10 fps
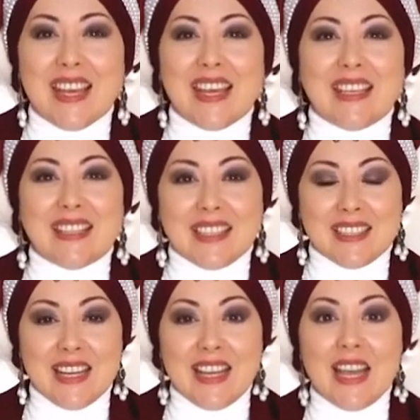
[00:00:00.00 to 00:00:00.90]
So, my
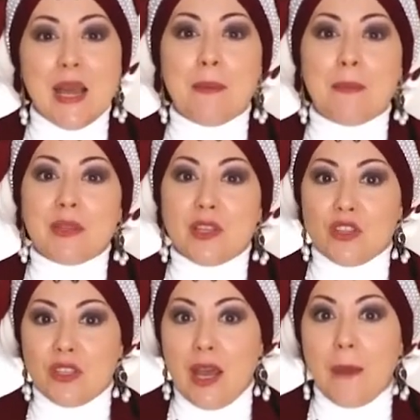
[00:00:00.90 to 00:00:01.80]
dears,
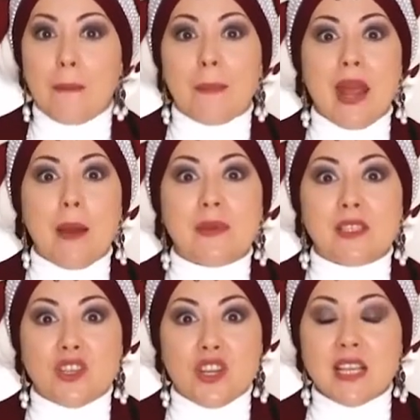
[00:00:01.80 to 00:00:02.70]
right
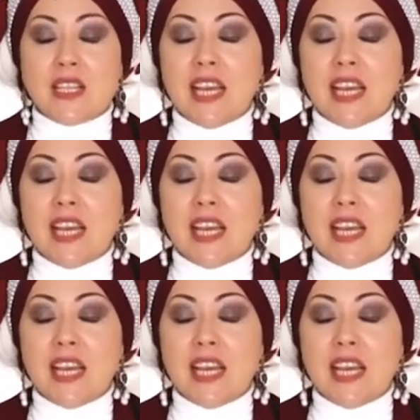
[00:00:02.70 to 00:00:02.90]
now,